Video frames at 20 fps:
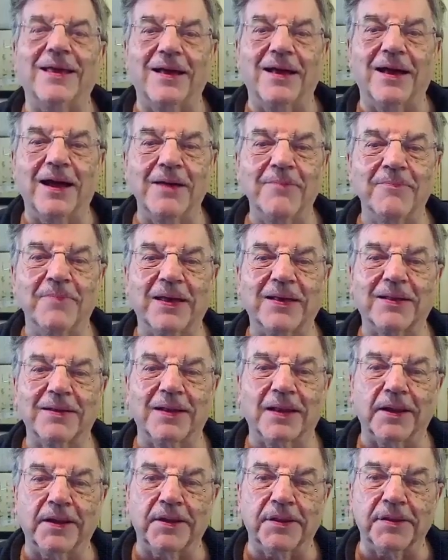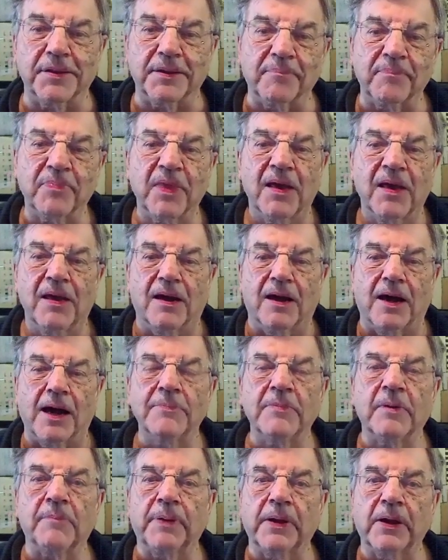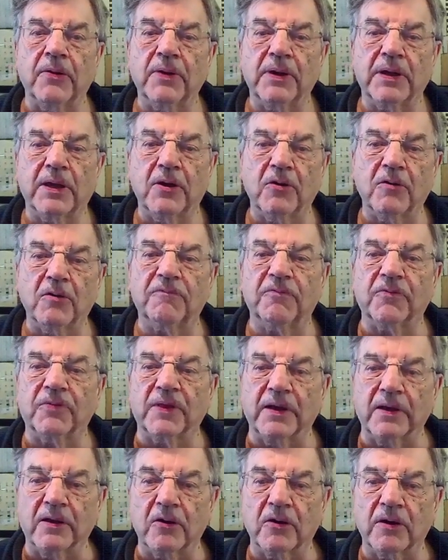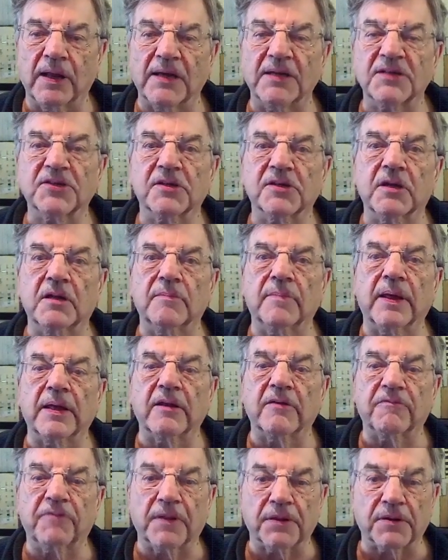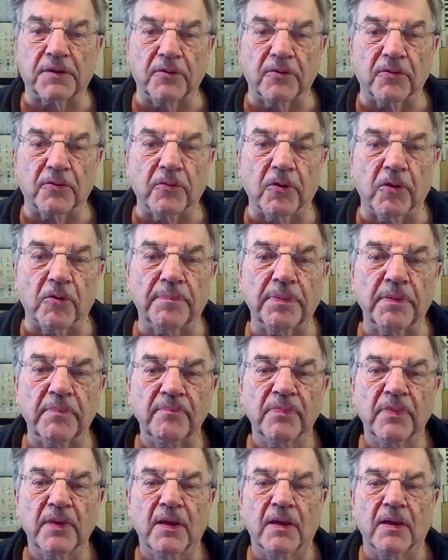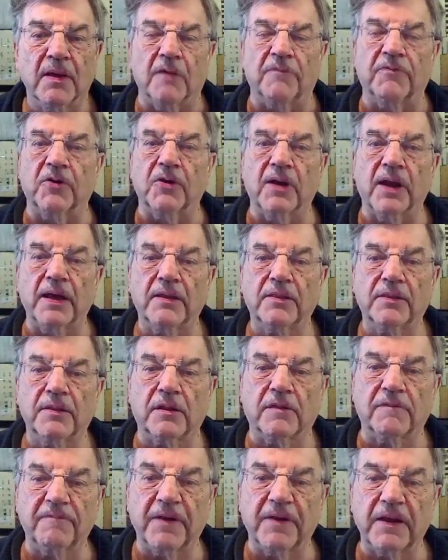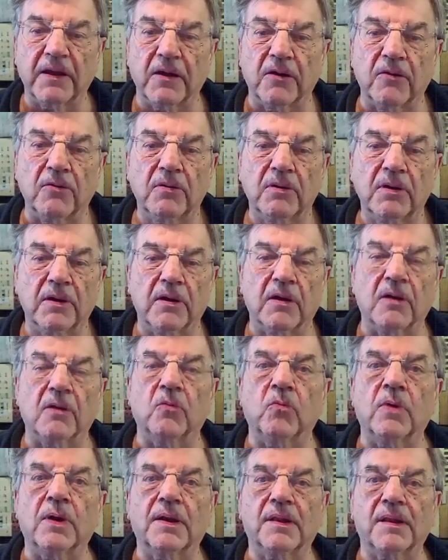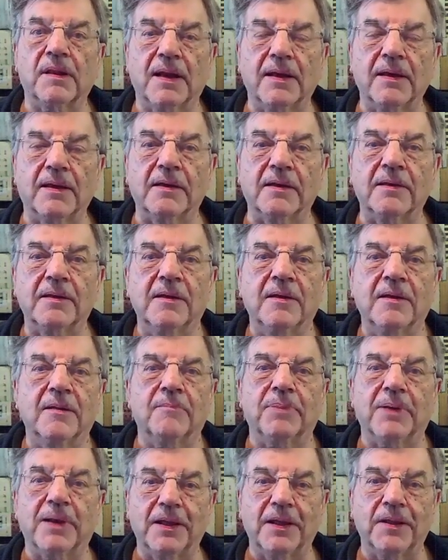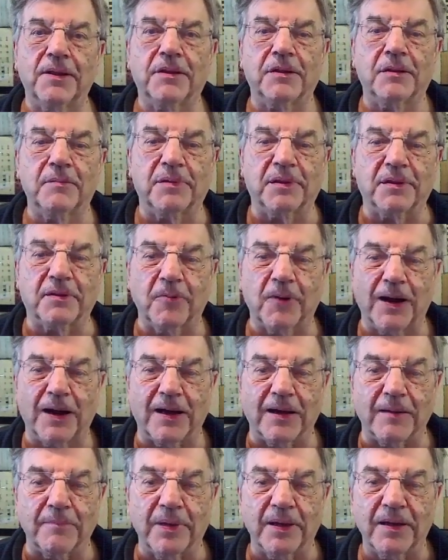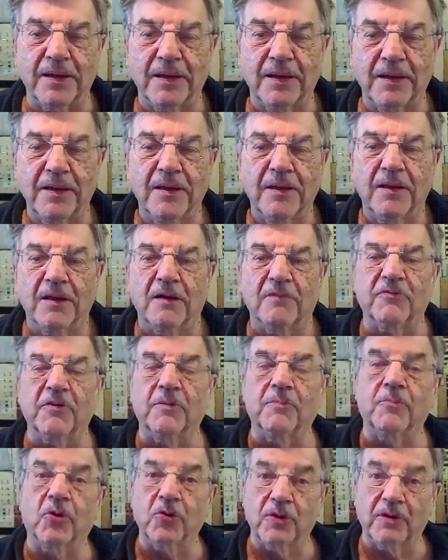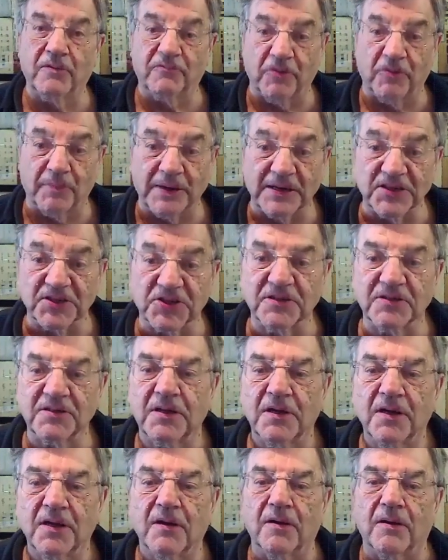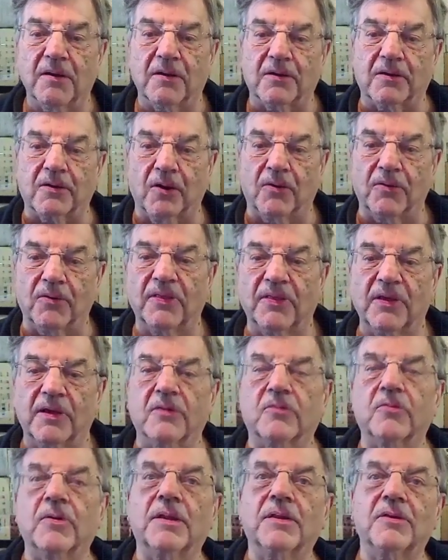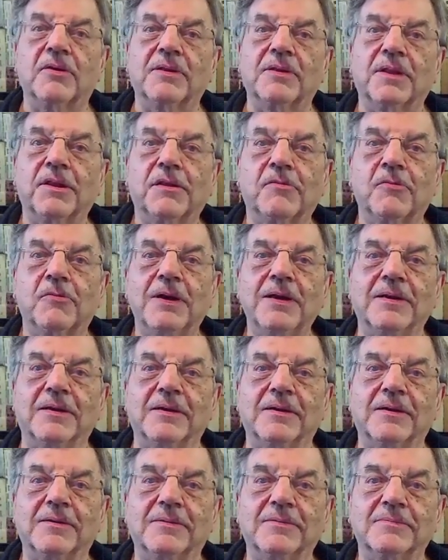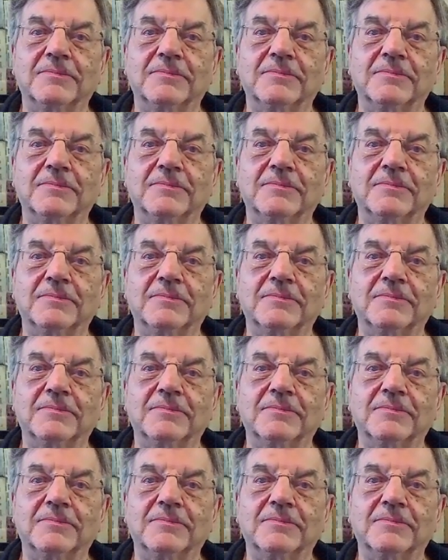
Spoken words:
I'm Michael Hudson. I'm appearing here for the International Manifesto Group. If you like this video and ones like it, please subscribe. For more information, go to the address on the screen.